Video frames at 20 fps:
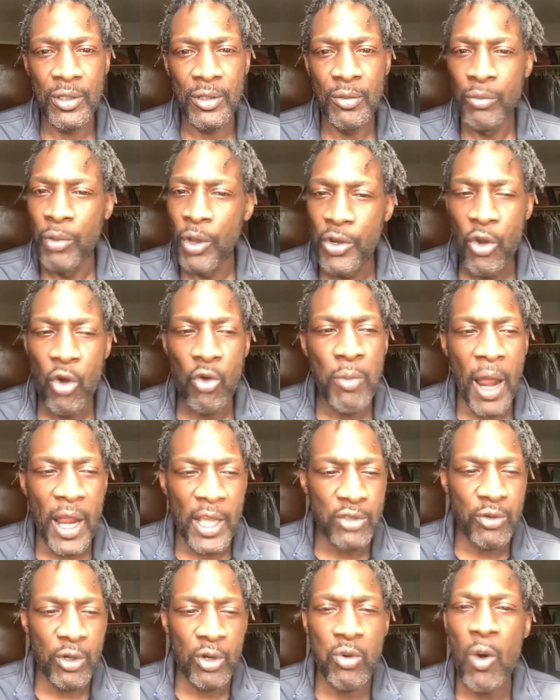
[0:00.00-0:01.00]
But
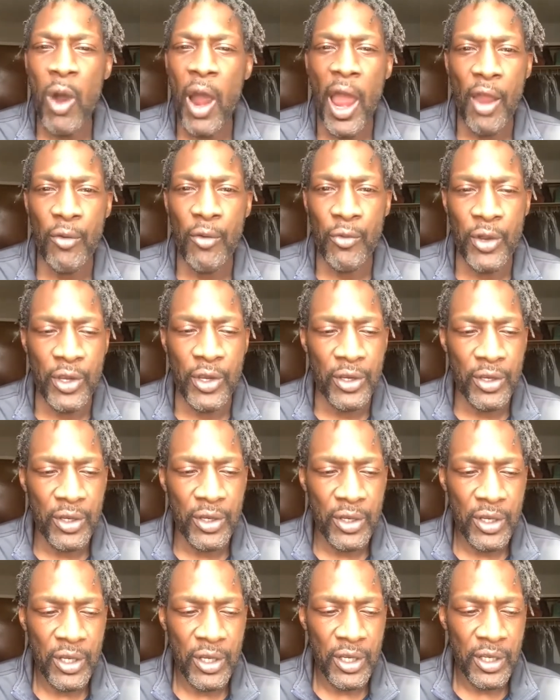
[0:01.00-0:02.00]
nobody's requiring
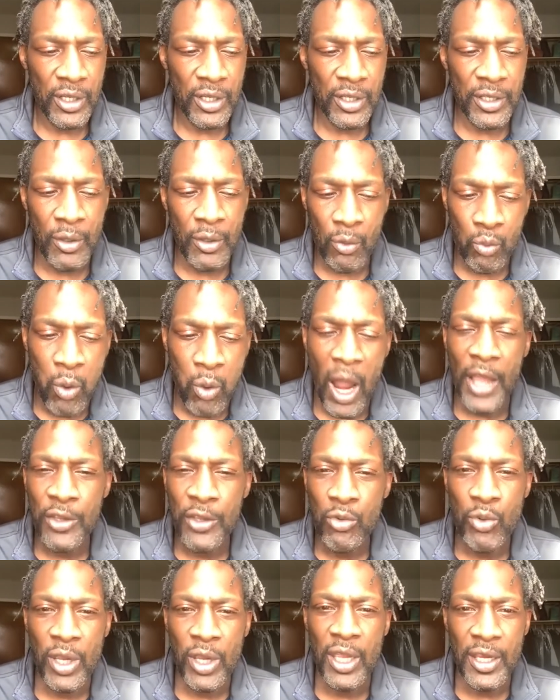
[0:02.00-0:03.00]
while
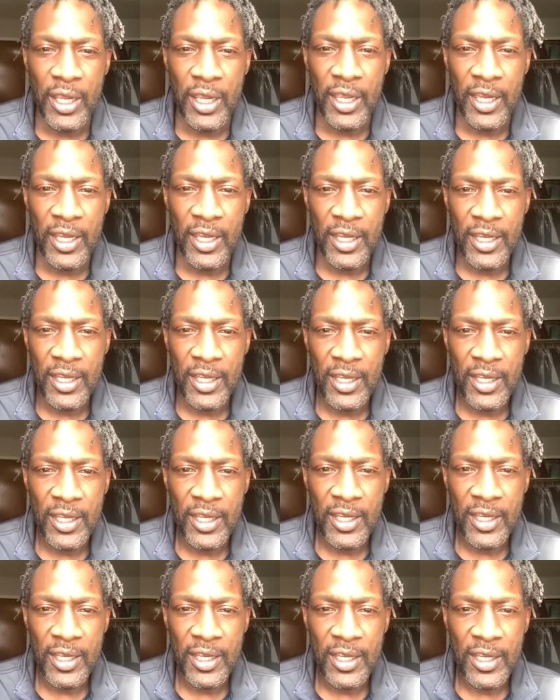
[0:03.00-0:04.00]
you in here
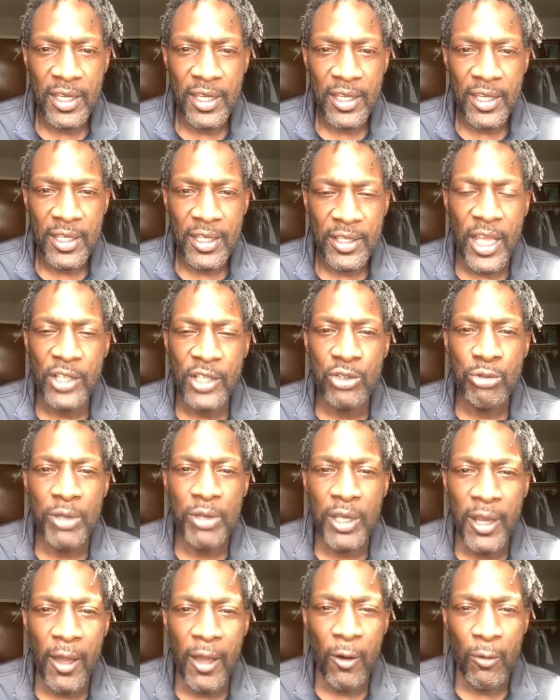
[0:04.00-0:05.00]
that you
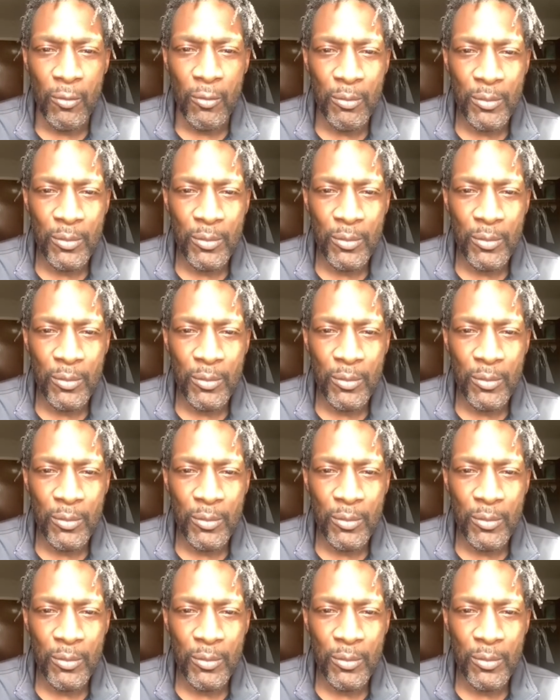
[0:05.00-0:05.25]
get help.